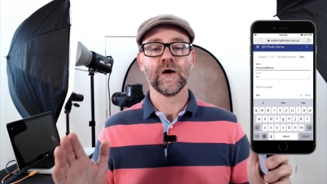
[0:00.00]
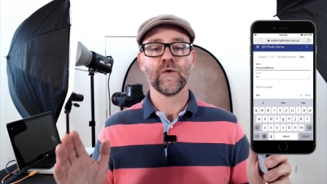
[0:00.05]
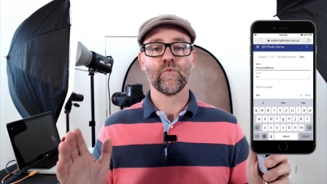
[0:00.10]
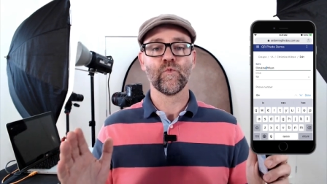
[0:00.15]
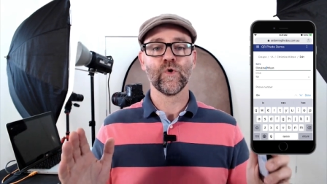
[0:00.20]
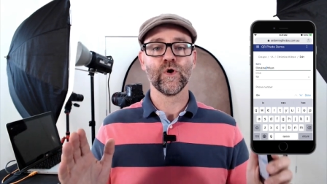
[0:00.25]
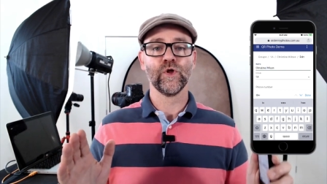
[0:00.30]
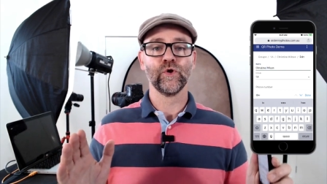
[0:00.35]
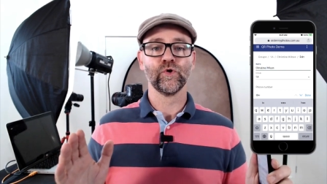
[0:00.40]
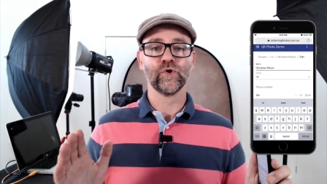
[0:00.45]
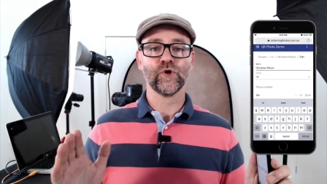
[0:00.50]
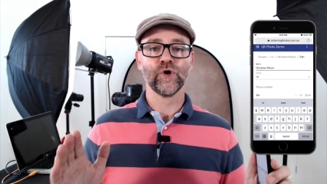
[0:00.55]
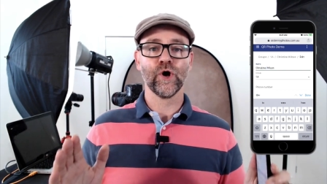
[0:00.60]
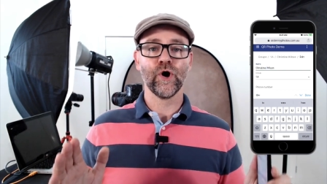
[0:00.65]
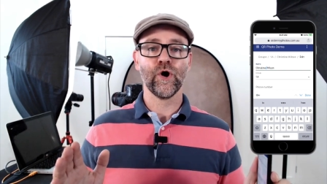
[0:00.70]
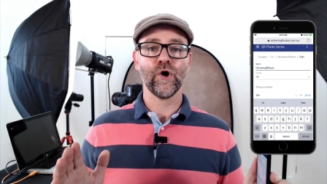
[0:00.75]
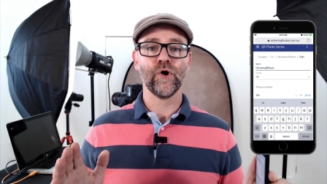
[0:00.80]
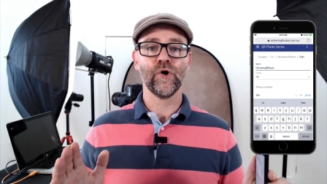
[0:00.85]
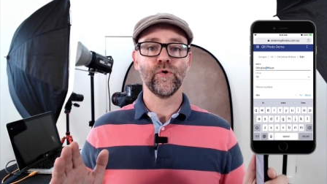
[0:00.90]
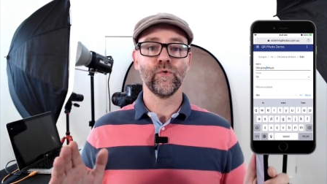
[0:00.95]
will
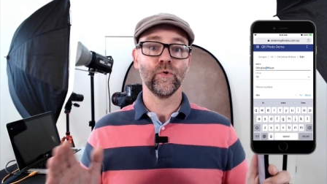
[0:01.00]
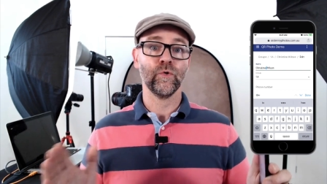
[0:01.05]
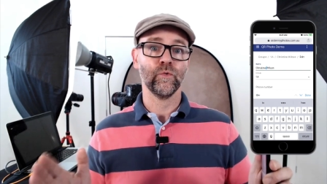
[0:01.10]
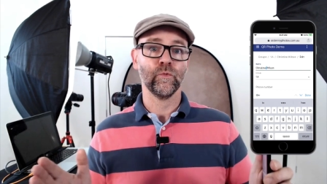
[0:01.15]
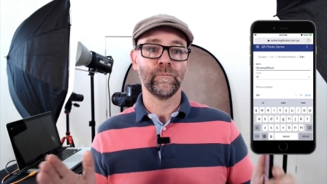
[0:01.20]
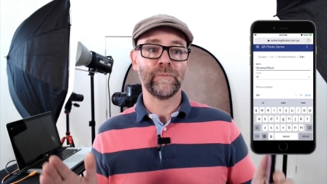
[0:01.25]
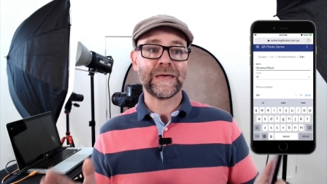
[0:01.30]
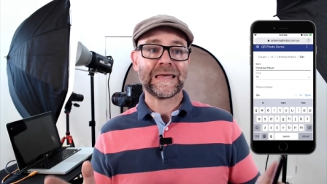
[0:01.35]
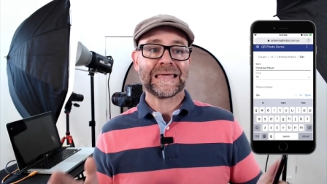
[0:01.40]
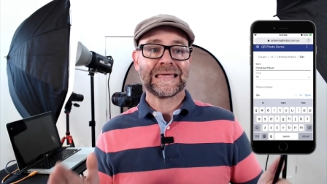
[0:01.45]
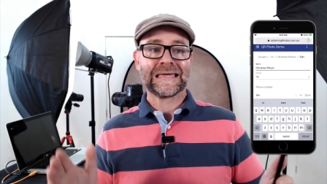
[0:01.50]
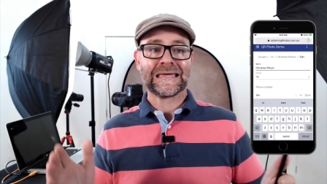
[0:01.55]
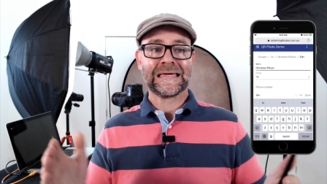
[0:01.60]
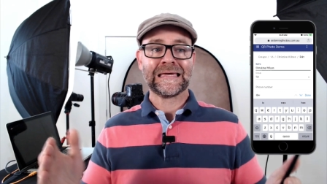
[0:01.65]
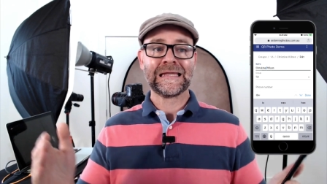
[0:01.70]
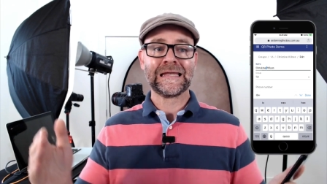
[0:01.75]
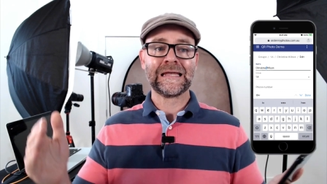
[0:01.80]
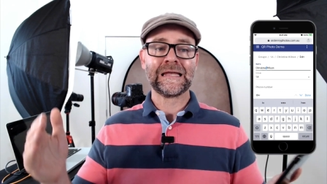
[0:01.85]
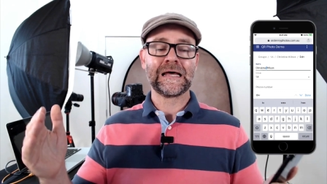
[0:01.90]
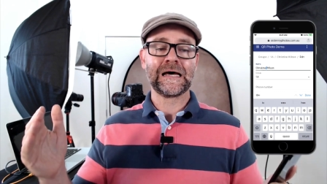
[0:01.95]
go or be
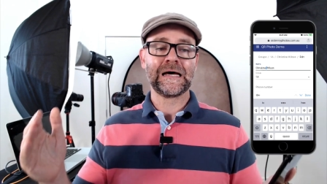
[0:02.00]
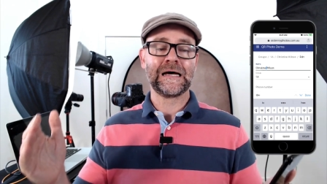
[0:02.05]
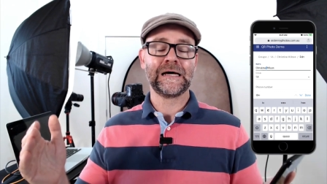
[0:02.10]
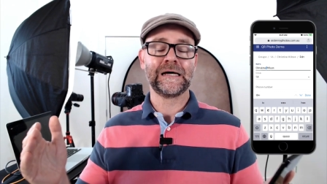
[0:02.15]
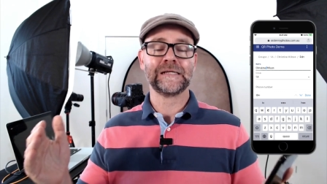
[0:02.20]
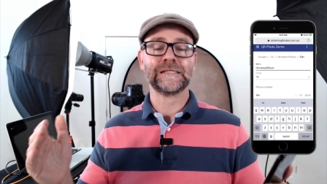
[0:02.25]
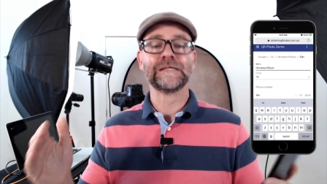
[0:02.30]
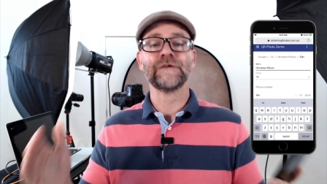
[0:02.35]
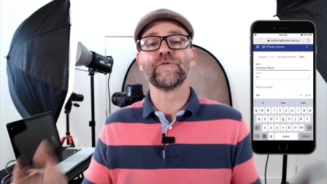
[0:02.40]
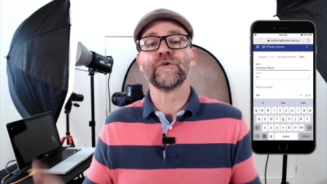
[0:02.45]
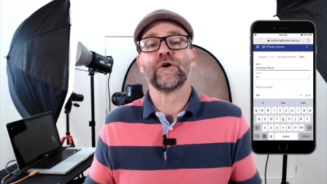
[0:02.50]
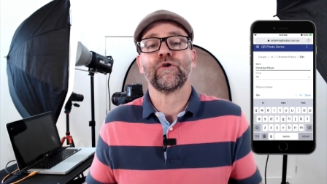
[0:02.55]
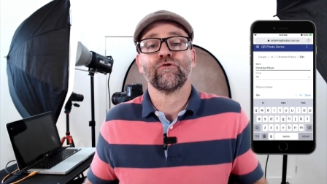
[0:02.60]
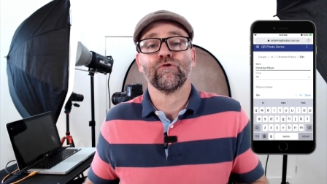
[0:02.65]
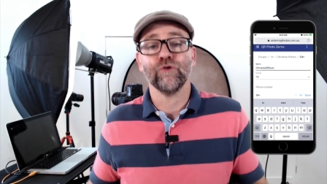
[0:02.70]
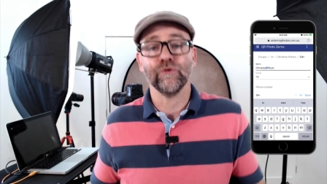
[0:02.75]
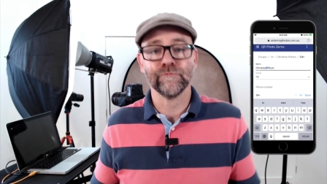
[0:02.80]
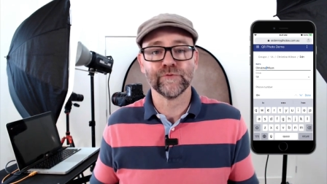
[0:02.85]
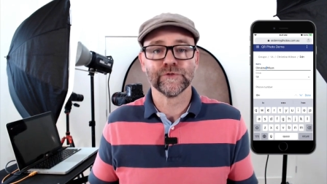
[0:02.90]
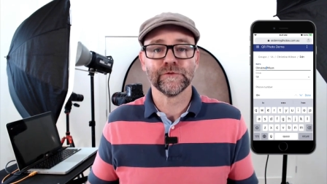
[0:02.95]
in uh, different
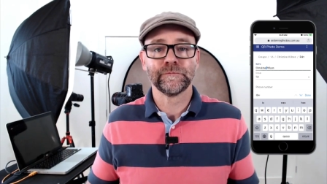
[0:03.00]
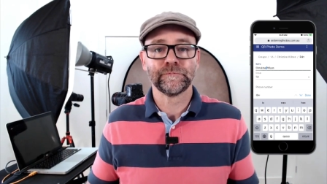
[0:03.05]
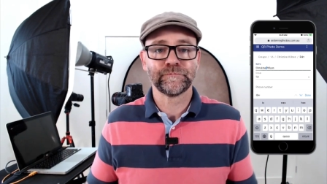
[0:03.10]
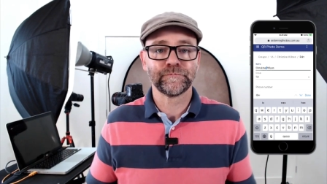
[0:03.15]
groups.